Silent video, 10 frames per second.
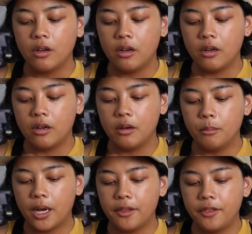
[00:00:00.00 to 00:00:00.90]

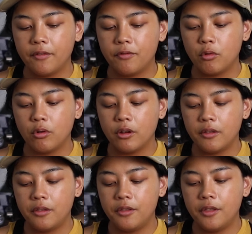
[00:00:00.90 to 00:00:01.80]
I think for
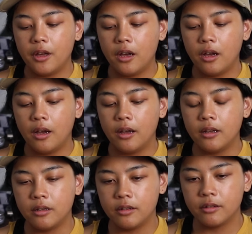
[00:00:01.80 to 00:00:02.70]
the
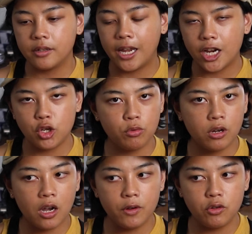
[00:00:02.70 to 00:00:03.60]
casual
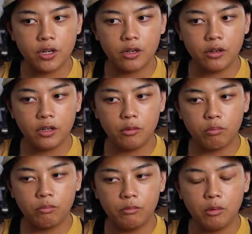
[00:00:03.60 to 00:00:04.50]
coffee drinker, you
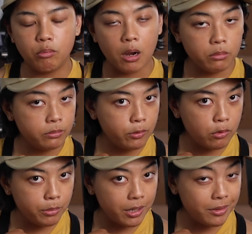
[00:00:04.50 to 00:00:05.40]
probably
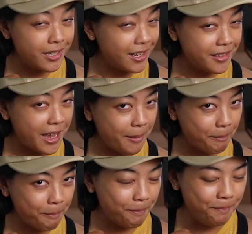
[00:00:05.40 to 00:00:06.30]
won't be able to taste that.
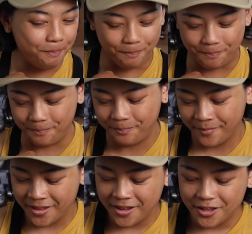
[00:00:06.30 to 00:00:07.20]

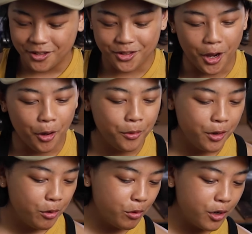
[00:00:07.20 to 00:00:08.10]
So
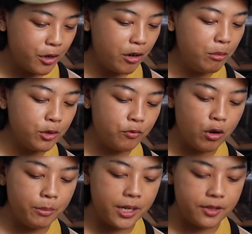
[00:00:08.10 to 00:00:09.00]
we're almost
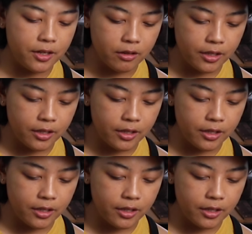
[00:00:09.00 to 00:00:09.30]
4 minutes here.